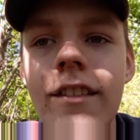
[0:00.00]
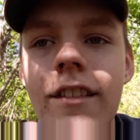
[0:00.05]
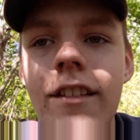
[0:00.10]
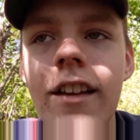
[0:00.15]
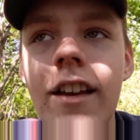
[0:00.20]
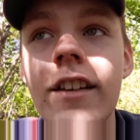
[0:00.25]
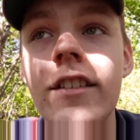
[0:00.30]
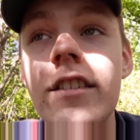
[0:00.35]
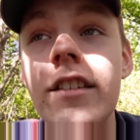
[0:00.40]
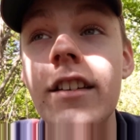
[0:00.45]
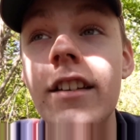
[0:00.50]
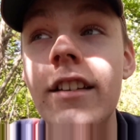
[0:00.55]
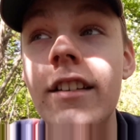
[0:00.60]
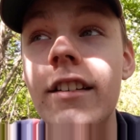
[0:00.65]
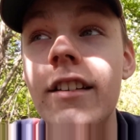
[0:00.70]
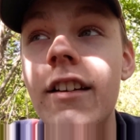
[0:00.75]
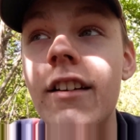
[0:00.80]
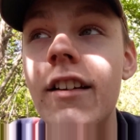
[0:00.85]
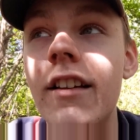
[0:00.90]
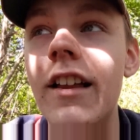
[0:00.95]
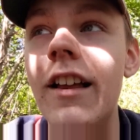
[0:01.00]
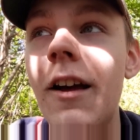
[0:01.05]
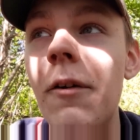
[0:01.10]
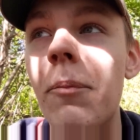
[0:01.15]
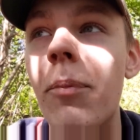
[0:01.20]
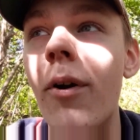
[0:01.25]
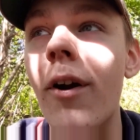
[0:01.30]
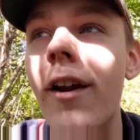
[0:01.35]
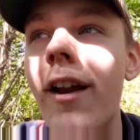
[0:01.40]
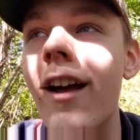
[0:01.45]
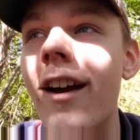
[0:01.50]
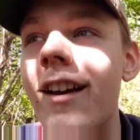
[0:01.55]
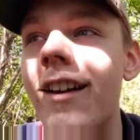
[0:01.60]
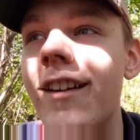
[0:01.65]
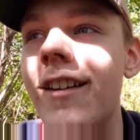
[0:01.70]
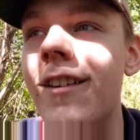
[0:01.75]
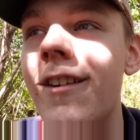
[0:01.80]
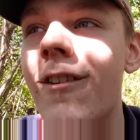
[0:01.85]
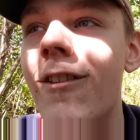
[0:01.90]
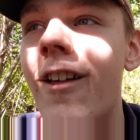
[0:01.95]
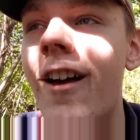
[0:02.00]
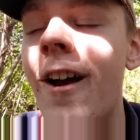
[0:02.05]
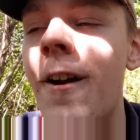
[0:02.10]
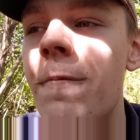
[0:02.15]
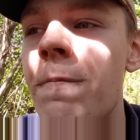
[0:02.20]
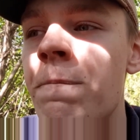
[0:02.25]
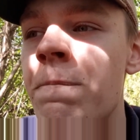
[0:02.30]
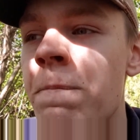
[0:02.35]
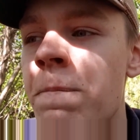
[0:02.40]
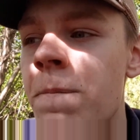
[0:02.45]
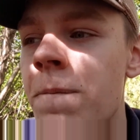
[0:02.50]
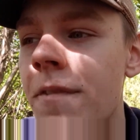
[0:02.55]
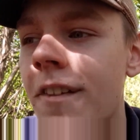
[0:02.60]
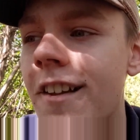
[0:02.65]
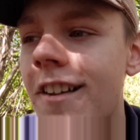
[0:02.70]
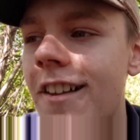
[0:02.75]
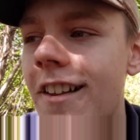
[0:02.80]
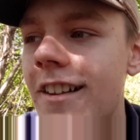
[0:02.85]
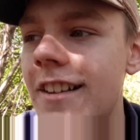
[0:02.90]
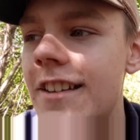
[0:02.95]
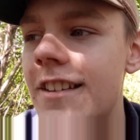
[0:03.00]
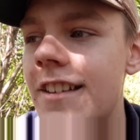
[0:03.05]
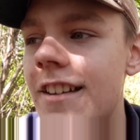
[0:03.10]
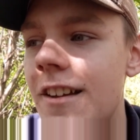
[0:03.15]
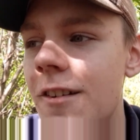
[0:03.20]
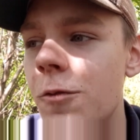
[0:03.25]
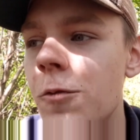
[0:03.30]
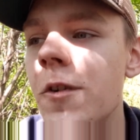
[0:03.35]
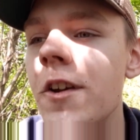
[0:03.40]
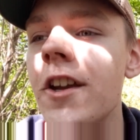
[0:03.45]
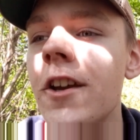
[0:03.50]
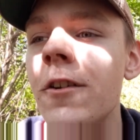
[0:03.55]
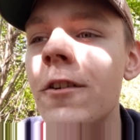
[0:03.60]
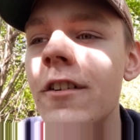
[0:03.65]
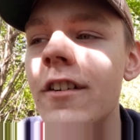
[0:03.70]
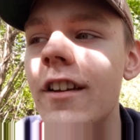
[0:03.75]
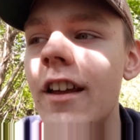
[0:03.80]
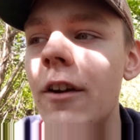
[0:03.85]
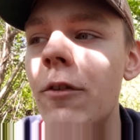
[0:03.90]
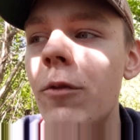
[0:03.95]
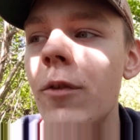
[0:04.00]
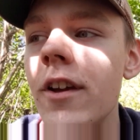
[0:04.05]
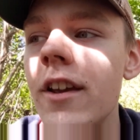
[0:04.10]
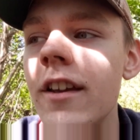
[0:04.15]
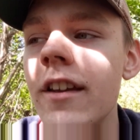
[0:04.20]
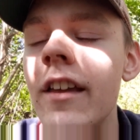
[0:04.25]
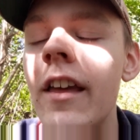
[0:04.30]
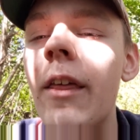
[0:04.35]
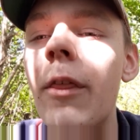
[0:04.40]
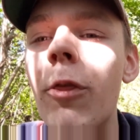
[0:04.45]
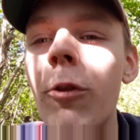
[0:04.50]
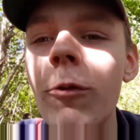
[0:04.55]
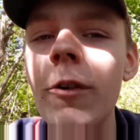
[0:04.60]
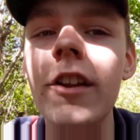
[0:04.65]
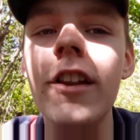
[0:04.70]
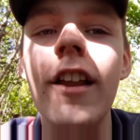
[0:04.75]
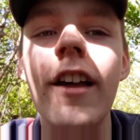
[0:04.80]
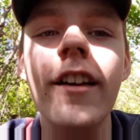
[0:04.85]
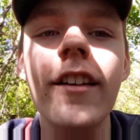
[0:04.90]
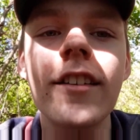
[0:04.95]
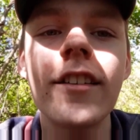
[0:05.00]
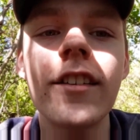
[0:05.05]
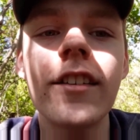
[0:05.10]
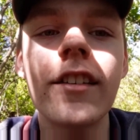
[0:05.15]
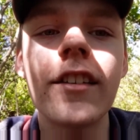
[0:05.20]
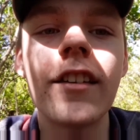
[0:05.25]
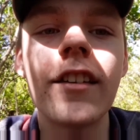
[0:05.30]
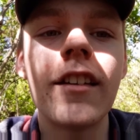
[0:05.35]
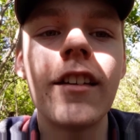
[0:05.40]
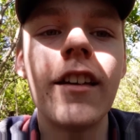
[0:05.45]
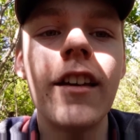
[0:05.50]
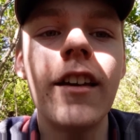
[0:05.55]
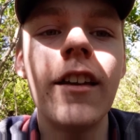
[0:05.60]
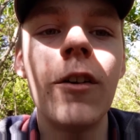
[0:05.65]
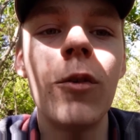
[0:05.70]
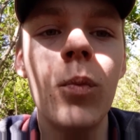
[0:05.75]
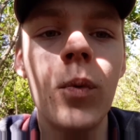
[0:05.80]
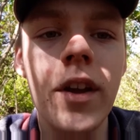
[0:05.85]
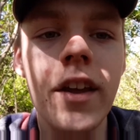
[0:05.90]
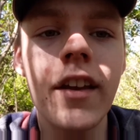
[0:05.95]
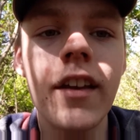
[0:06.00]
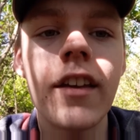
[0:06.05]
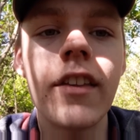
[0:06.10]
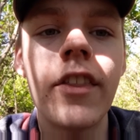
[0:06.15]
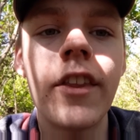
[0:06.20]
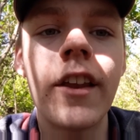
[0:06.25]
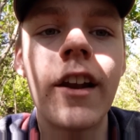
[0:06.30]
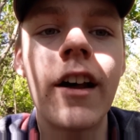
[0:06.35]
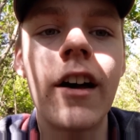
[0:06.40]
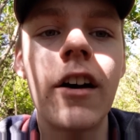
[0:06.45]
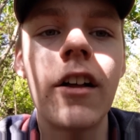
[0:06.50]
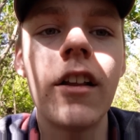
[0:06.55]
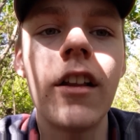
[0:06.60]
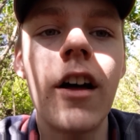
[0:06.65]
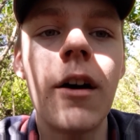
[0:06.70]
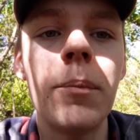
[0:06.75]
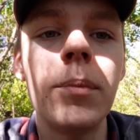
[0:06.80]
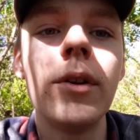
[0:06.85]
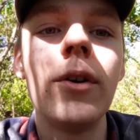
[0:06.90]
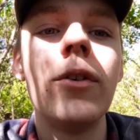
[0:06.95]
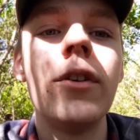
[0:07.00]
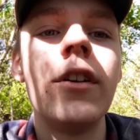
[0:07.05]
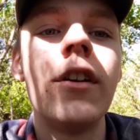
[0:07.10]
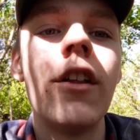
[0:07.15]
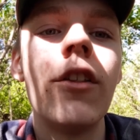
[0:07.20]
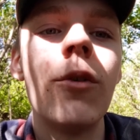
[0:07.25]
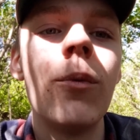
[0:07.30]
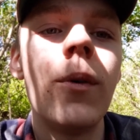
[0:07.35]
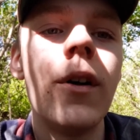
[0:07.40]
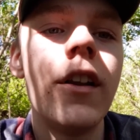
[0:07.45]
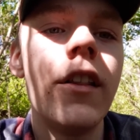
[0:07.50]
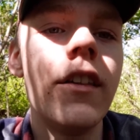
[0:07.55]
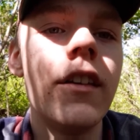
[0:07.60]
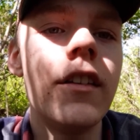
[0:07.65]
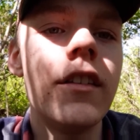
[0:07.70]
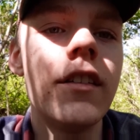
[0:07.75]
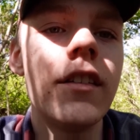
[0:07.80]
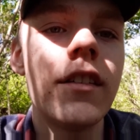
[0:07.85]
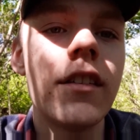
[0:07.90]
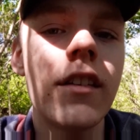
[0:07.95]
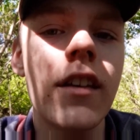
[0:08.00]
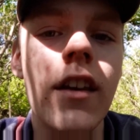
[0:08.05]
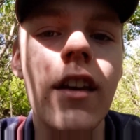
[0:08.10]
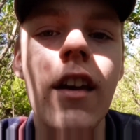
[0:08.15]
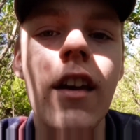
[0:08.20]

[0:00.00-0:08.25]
actually no, I'm probably not gonna do that. Let's see, if we can get 3 likes in a week, then I'll upload another one of these.